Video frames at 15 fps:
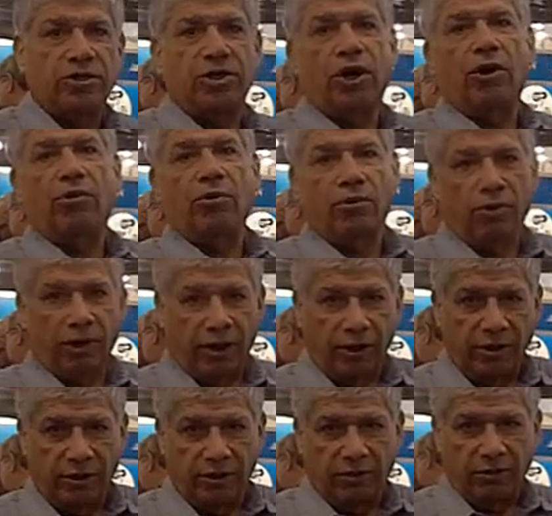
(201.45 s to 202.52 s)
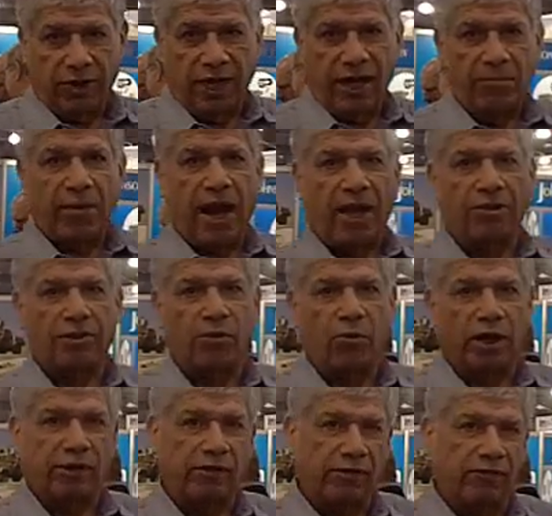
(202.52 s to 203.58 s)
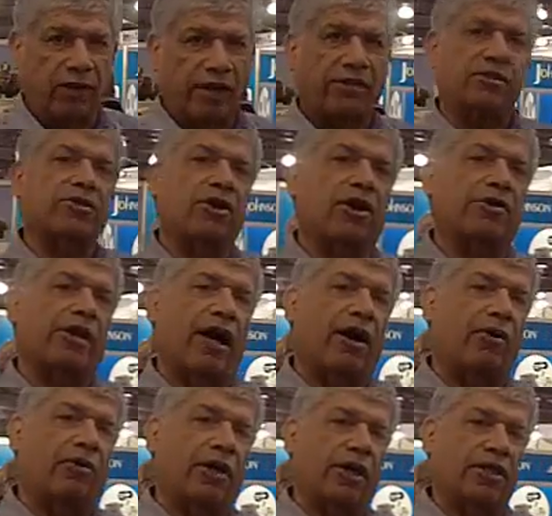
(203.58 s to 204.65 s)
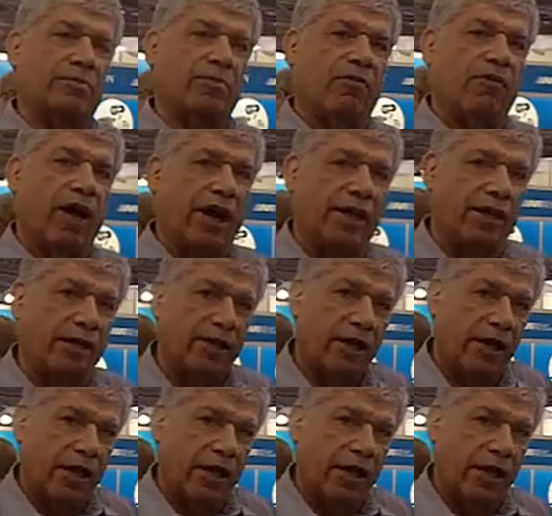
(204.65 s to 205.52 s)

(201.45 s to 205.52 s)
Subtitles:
So getting back to what VectorStar now is providing